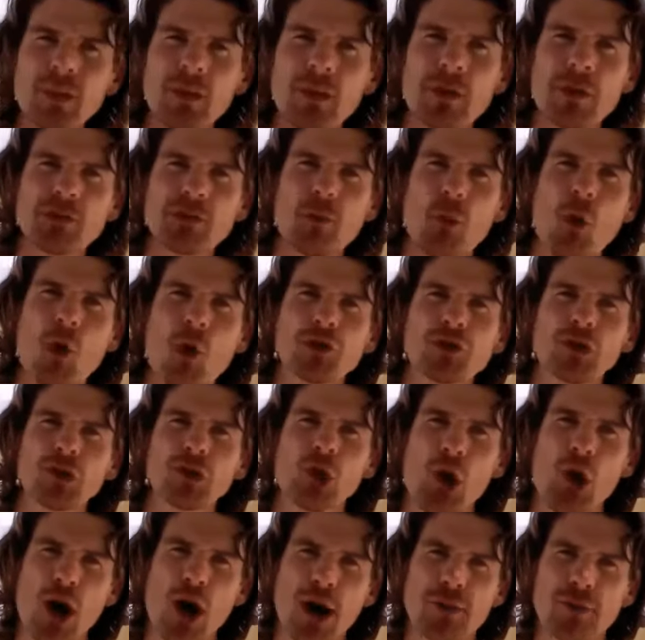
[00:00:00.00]
there's more to
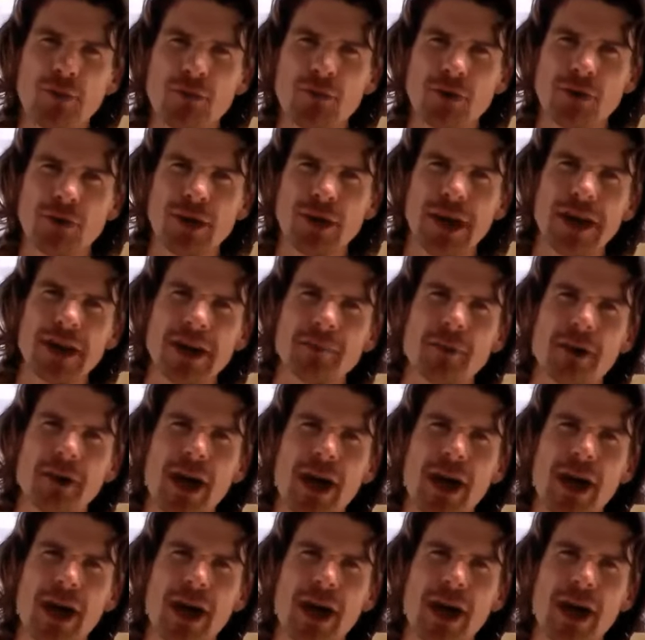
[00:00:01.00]
life than eating